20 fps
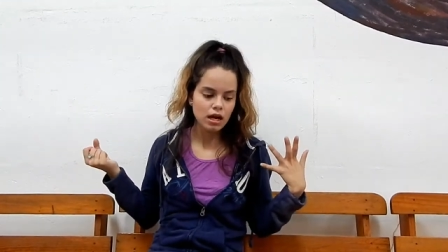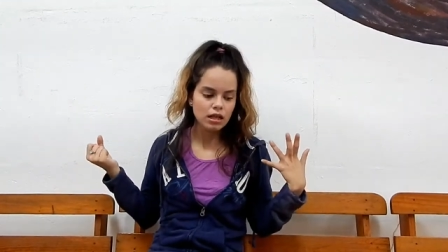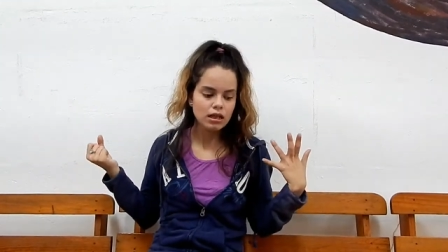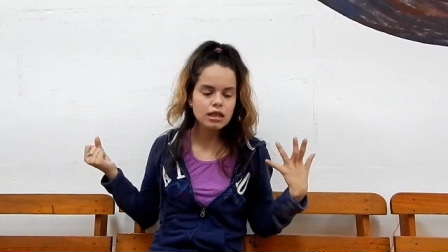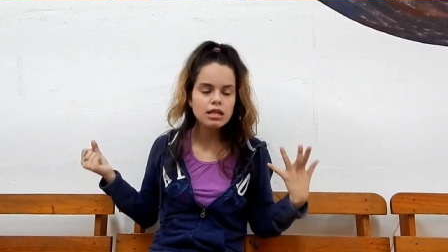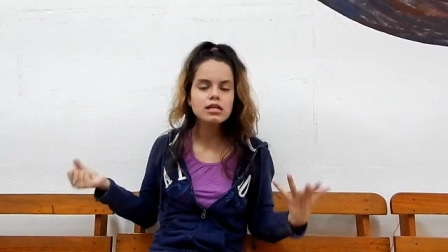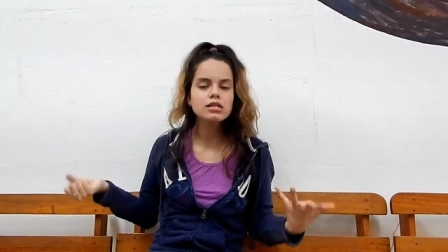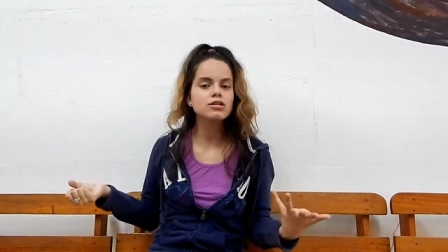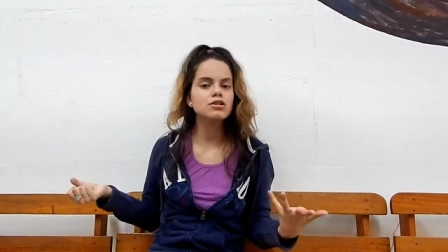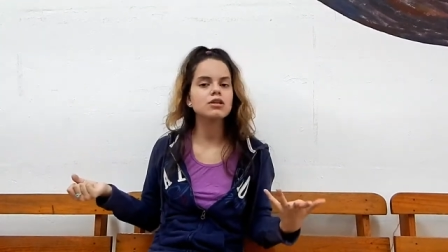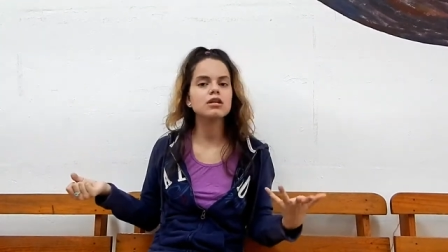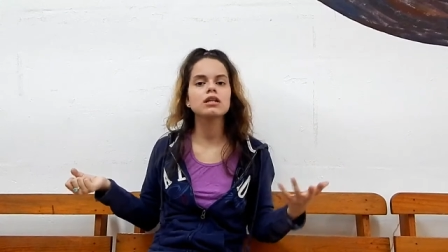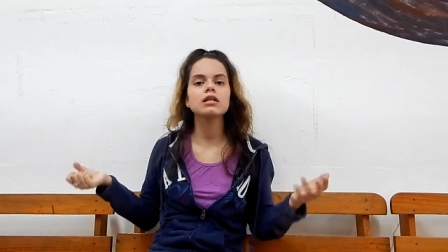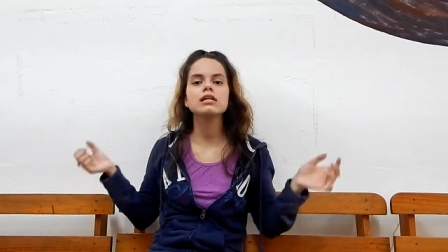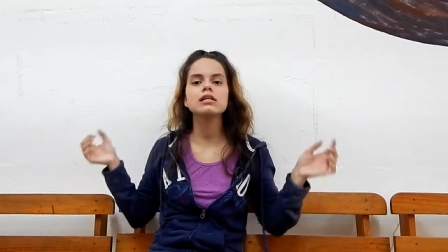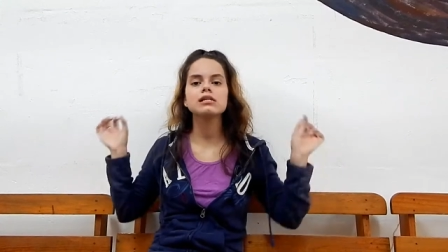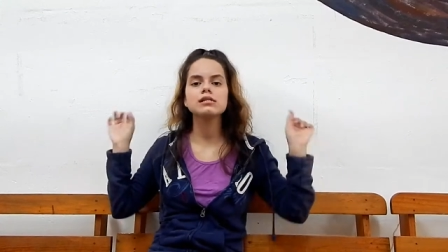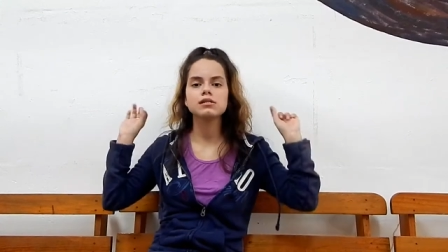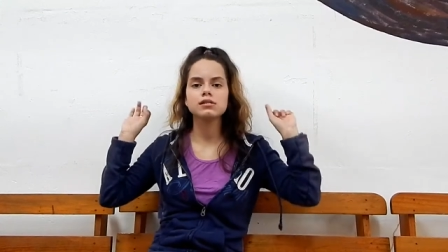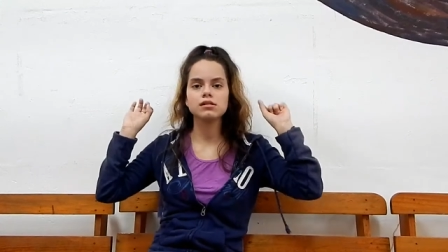
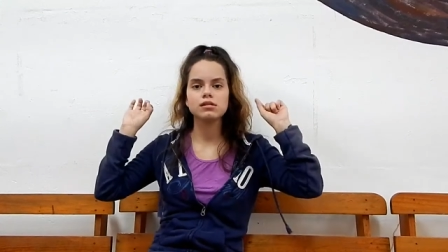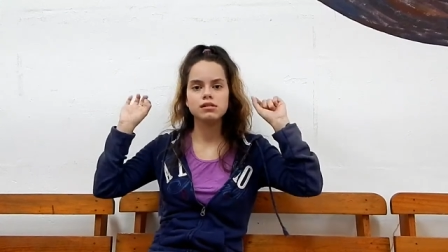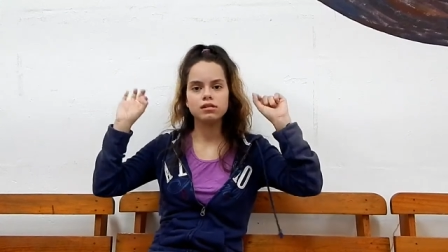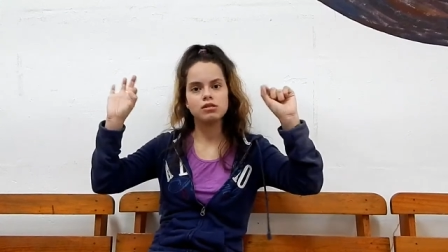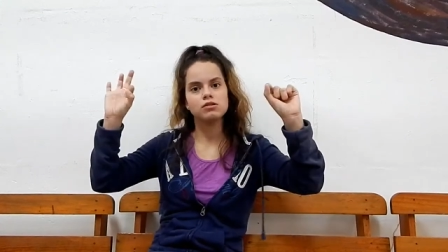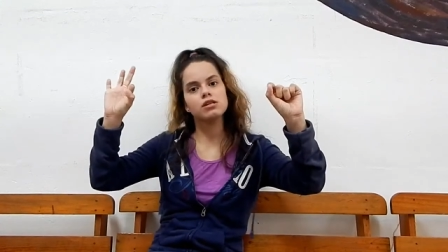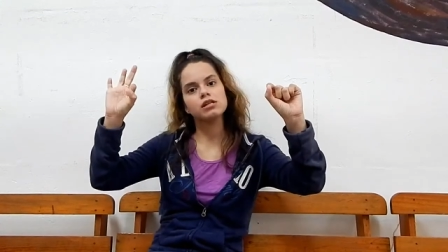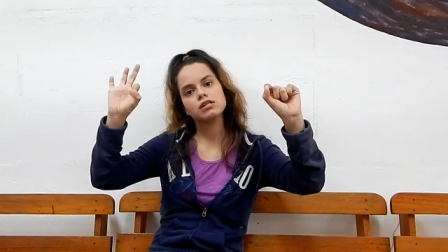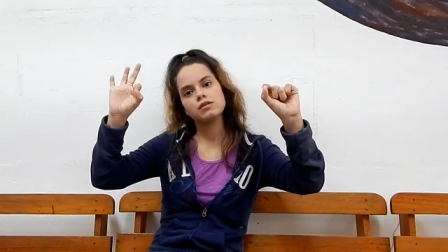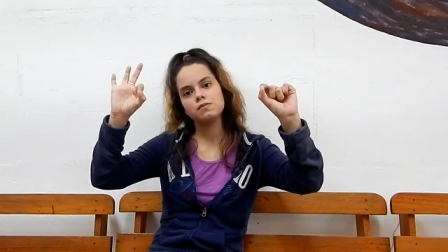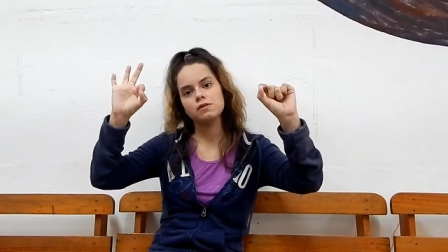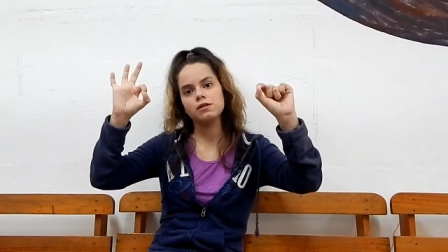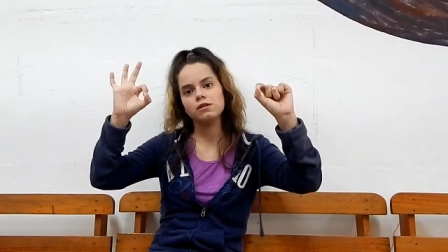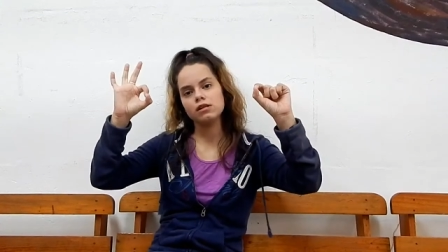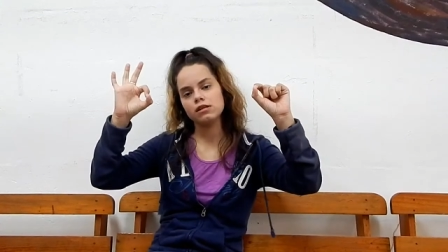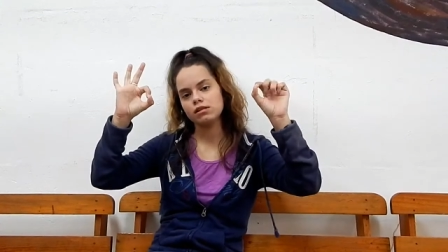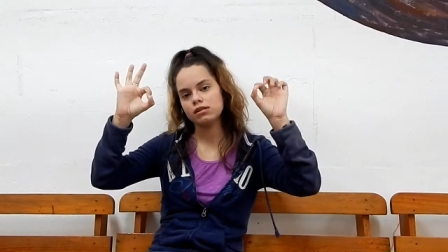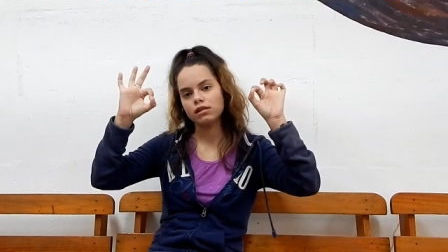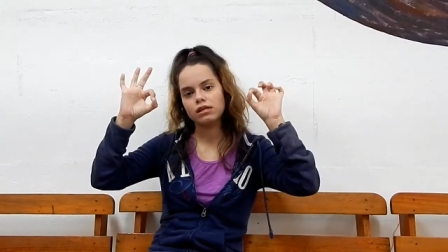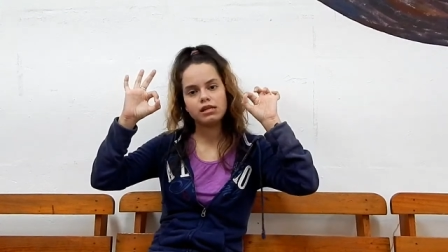literally zero
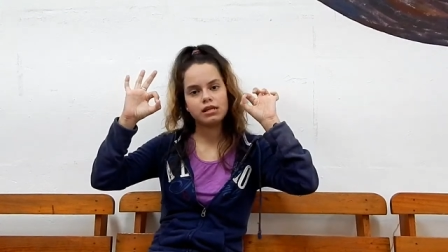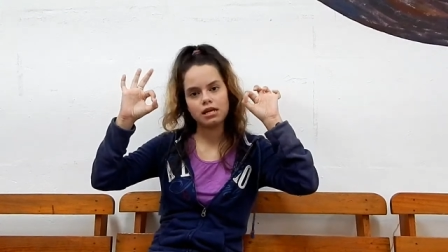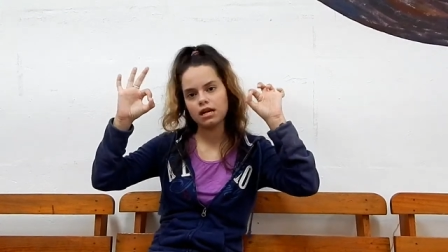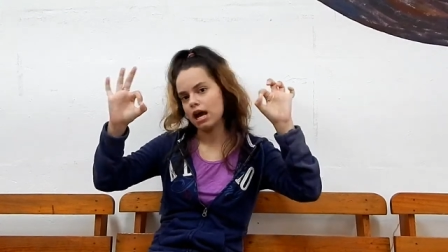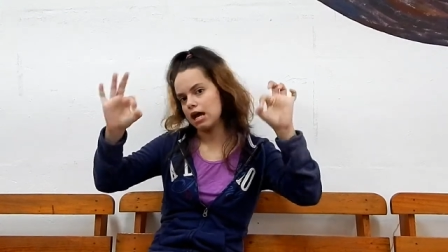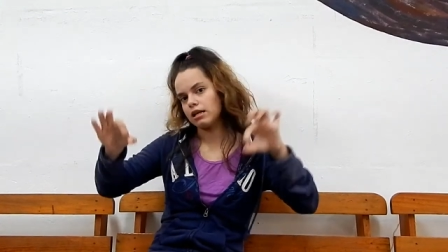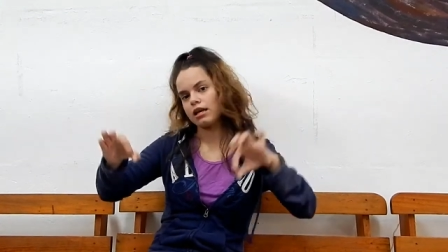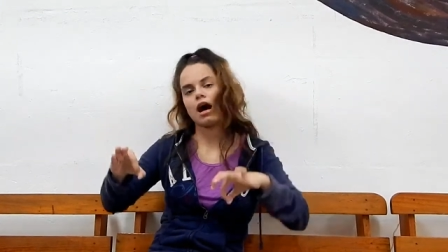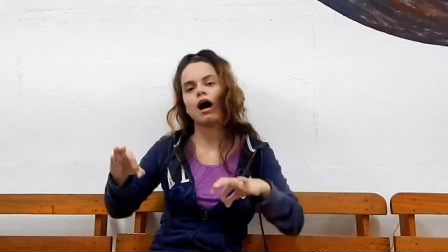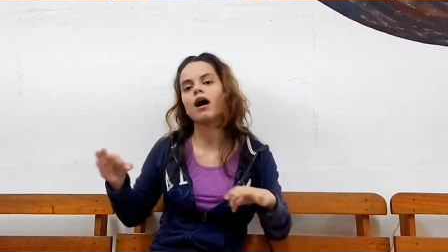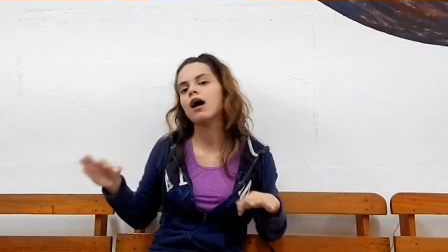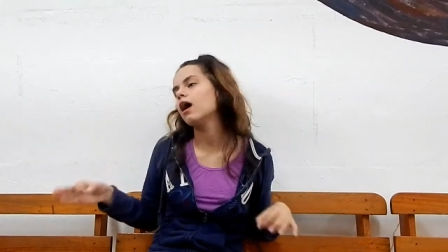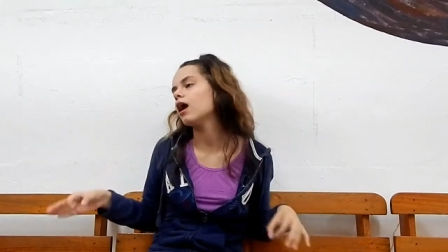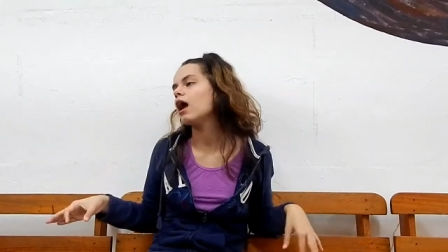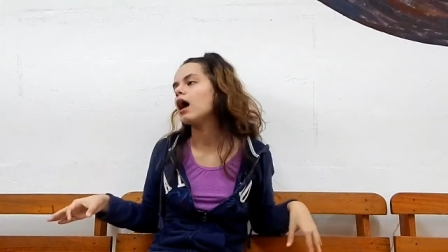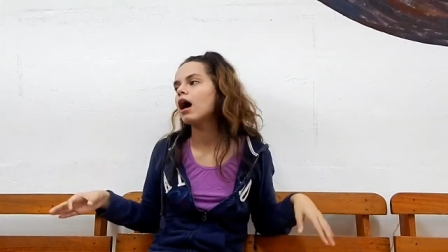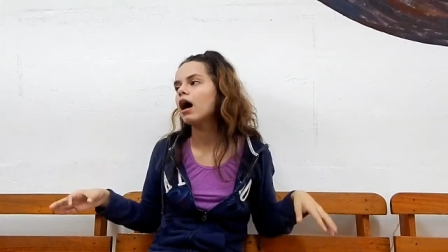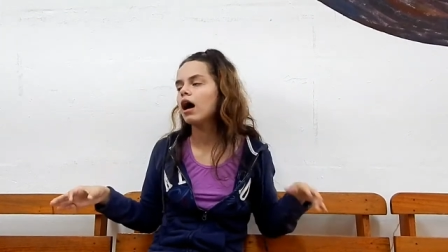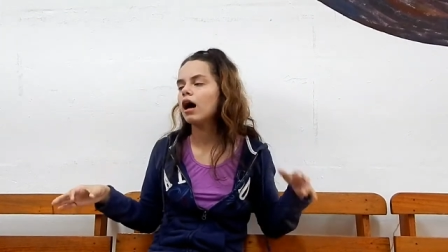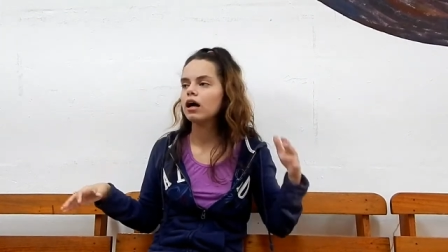experience in that
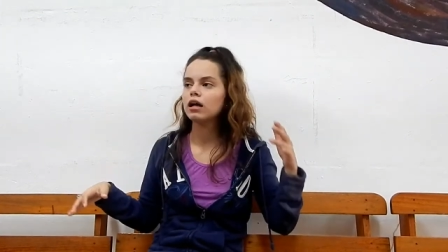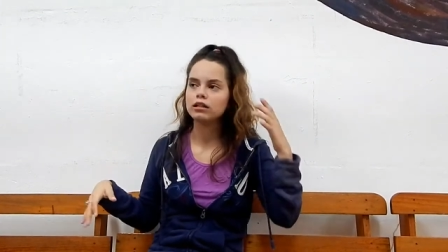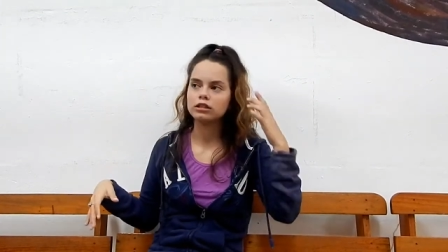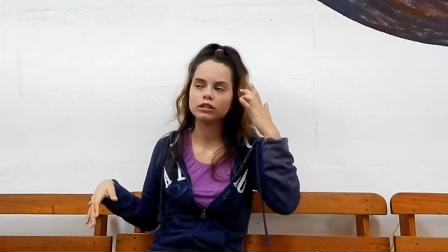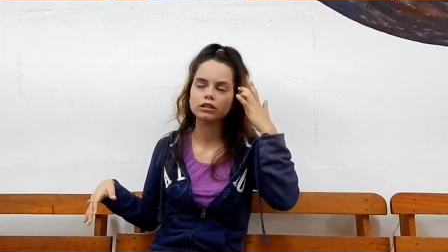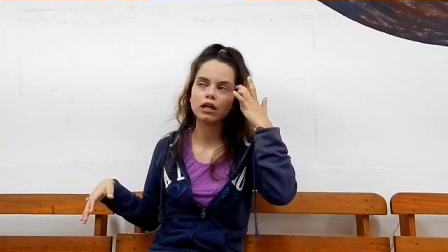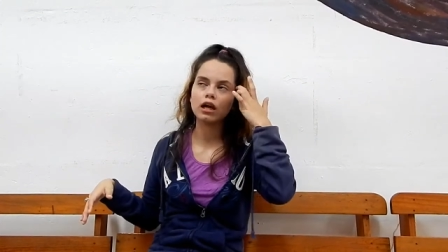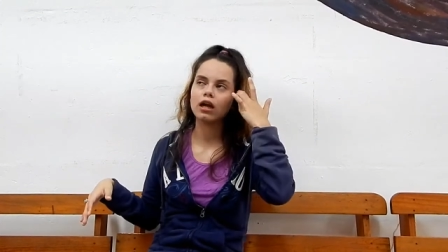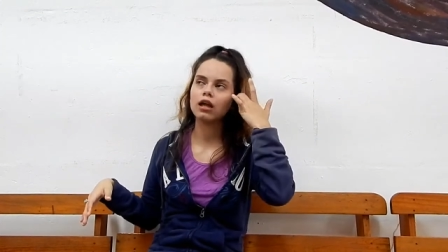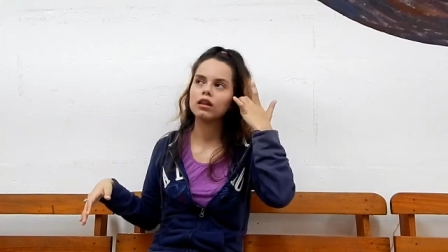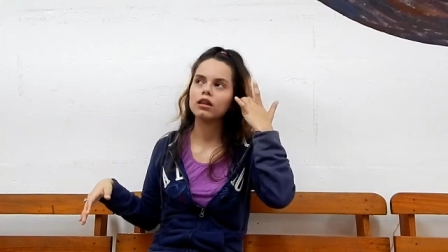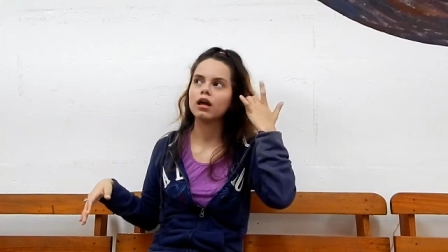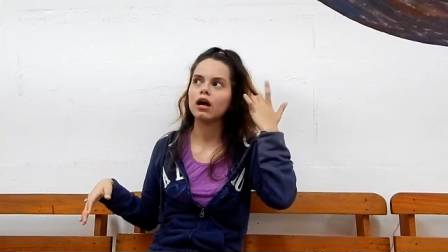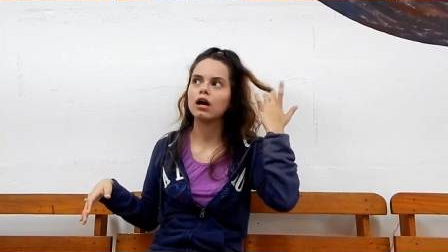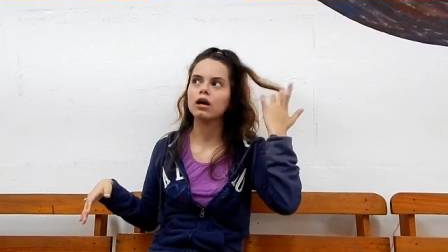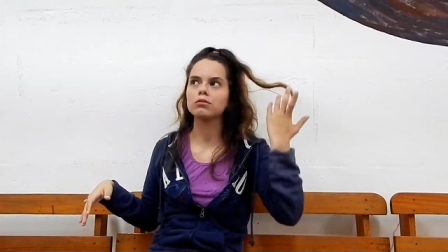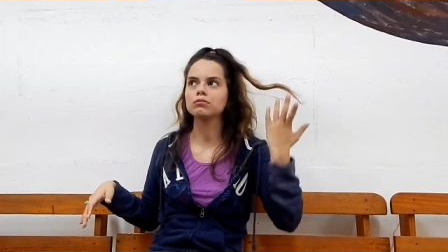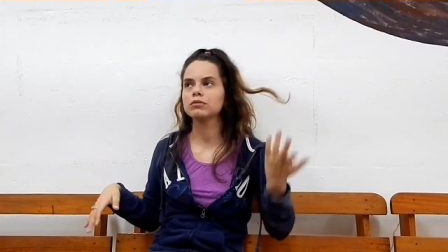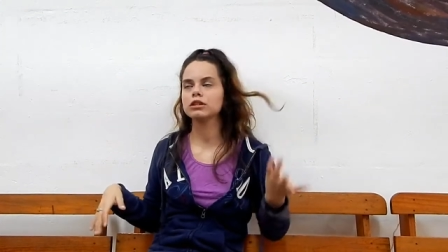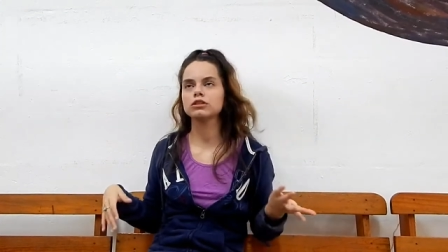area and yet
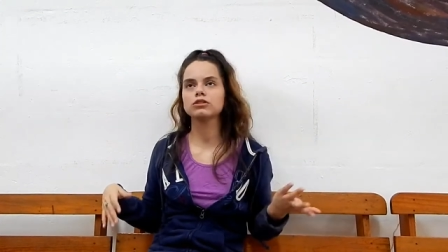uh,